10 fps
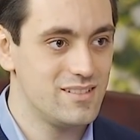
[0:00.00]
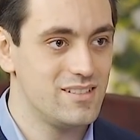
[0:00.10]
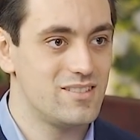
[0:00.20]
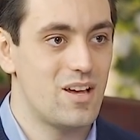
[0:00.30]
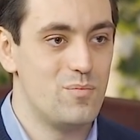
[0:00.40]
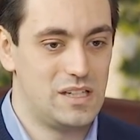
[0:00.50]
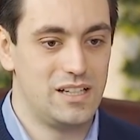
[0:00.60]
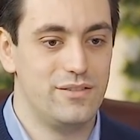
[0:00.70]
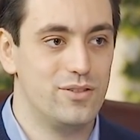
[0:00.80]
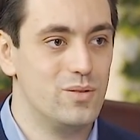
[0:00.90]
some
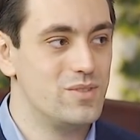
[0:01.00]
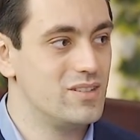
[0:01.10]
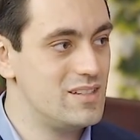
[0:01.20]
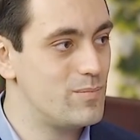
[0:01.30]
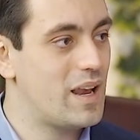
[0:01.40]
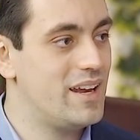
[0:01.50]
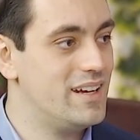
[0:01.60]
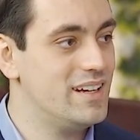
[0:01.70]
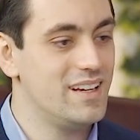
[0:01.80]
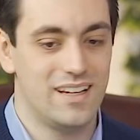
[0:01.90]
life forms on this
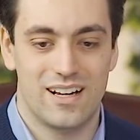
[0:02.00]
planet